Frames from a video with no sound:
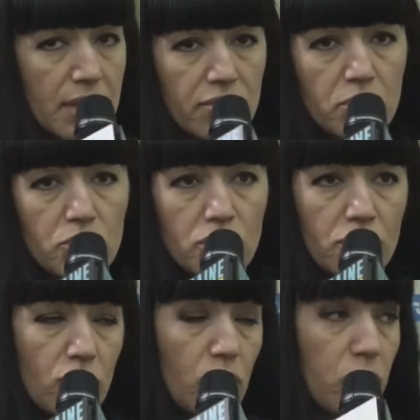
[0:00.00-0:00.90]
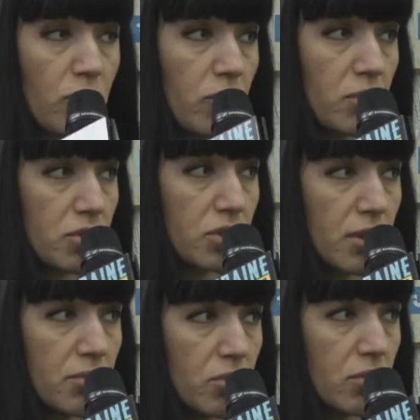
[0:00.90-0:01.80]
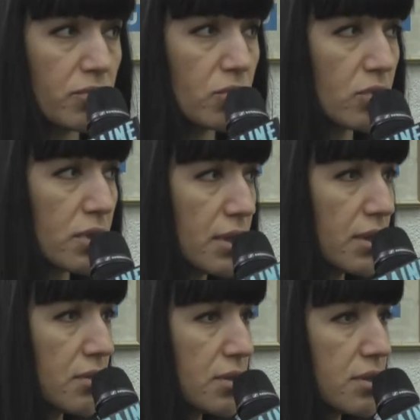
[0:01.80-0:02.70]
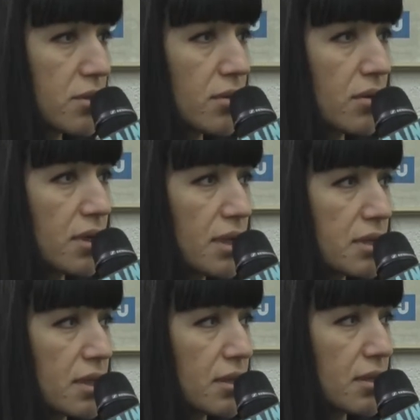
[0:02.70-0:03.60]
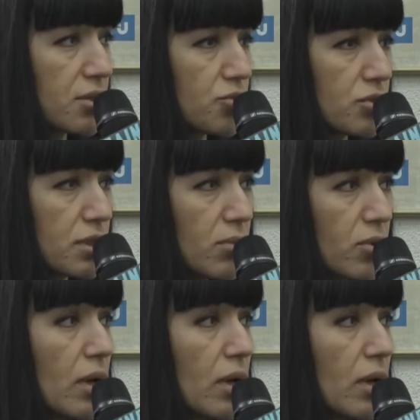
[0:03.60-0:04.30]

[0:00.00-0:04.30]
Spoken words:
day 398 of the full-scale invasion of our homeland